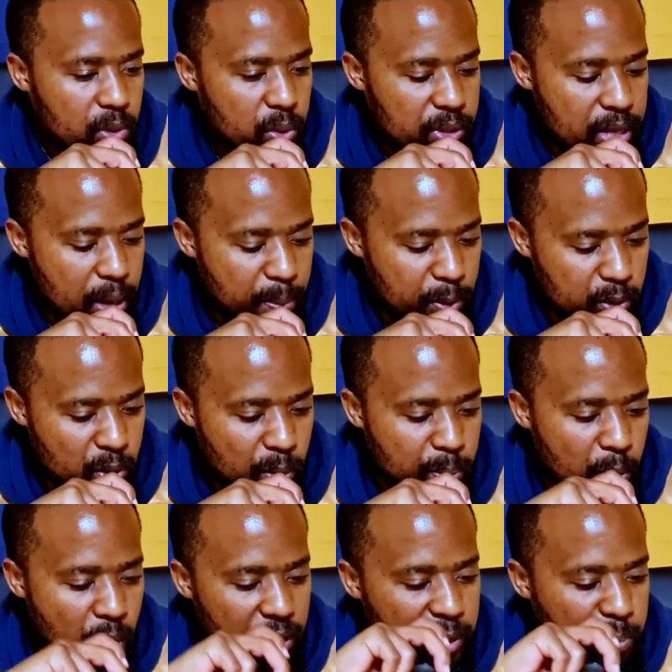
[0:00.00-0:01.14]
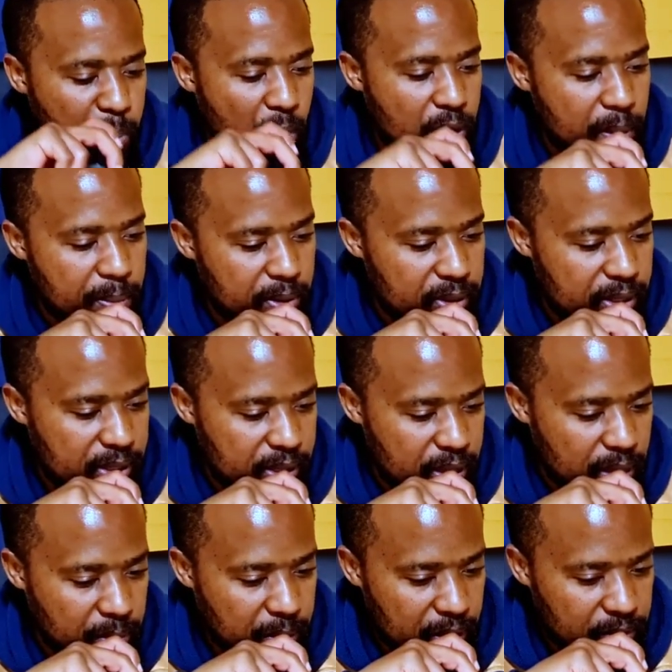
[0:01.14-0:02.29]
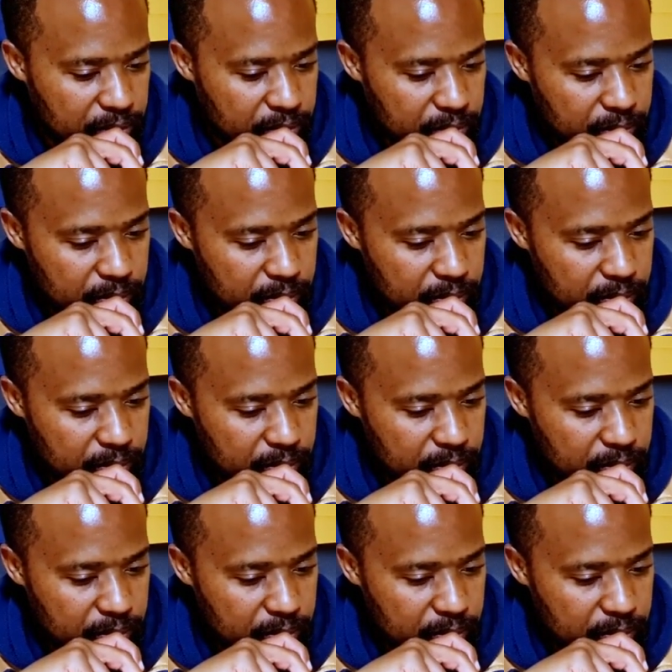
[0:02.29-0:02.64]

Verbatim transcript: because um, the Apostle Paul, he spoke about this thing.